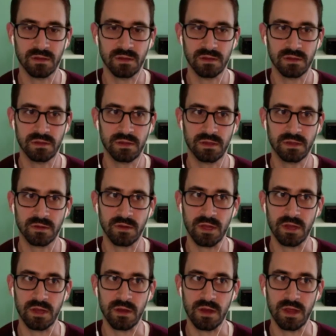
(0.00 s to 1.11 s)
that's great.
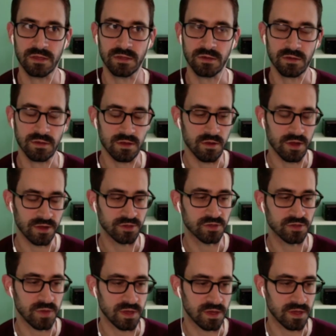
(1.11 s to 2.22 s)
And as as you're
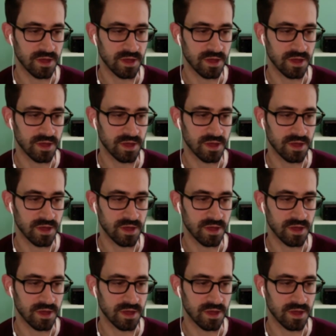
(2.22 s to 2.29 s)
speaking,